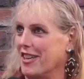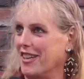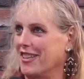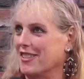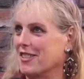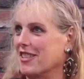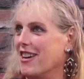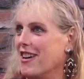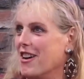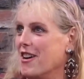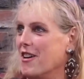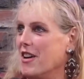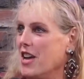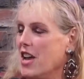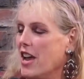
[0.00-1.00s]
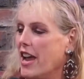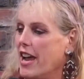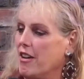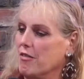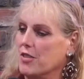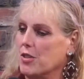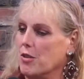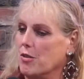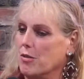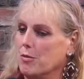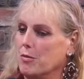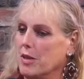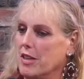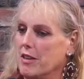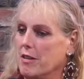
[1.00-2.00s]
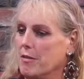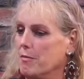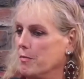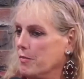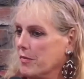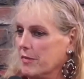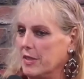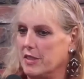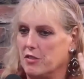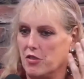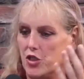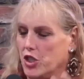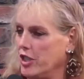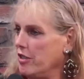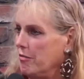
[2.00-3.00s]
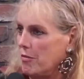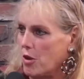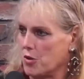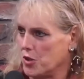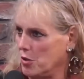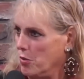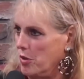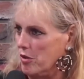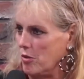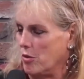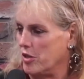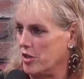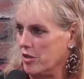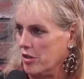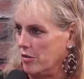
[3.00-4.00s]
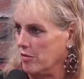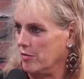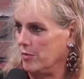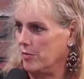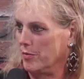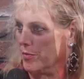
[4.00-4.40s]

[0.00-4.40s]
I guess. And so she also endorsed you.